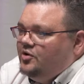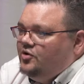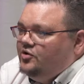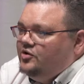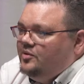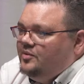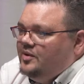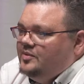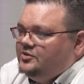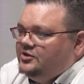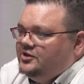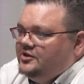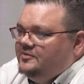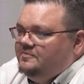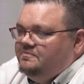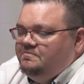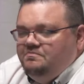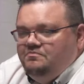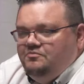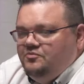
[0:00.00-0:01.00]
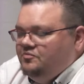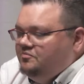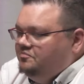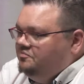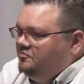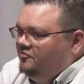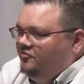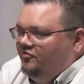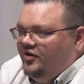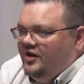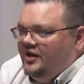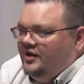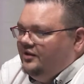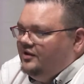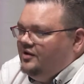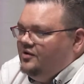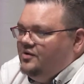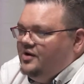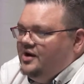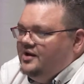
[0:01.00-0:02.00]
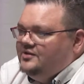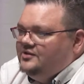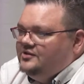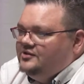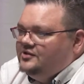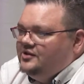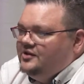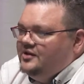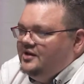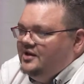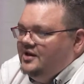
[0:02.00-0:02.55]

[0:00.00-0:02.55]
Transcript: on your website? Very little hands.